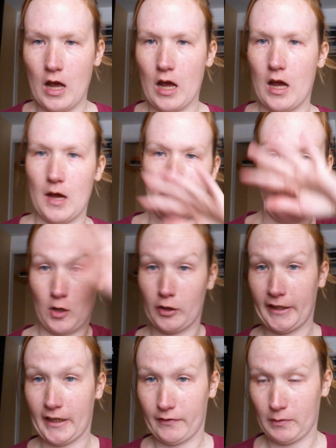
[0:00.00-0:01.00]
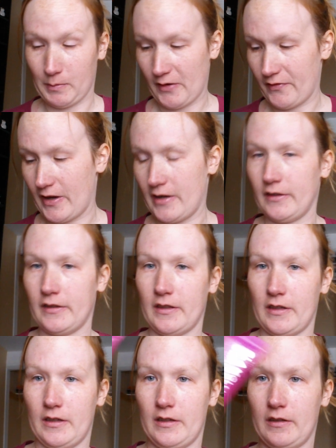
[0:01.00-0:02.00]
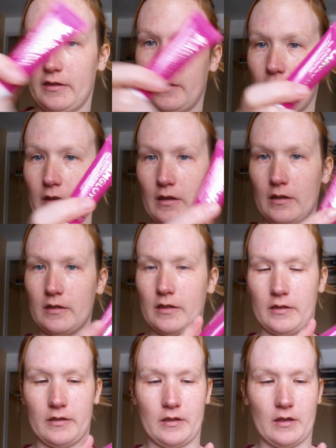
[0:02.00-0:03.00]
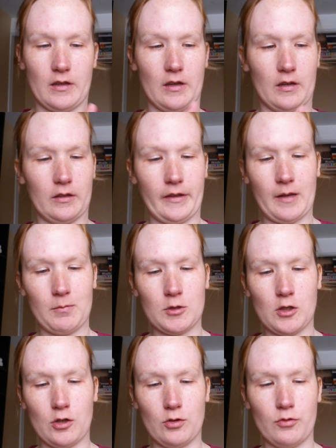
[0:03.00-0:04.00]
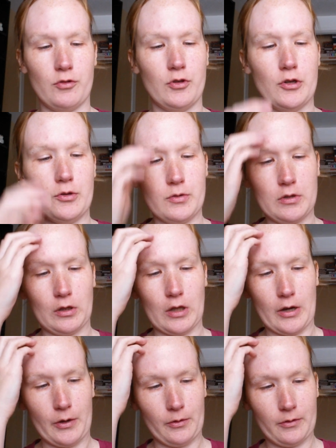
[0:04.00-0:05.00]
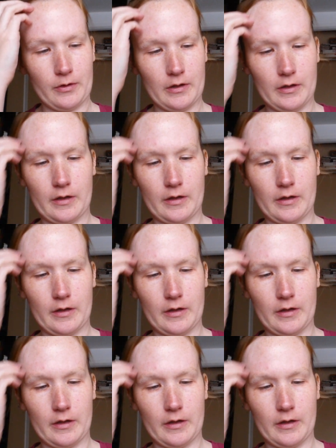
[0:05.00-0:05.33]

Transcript: All I have on my face is this. It's the Glam Glow Nude Glow.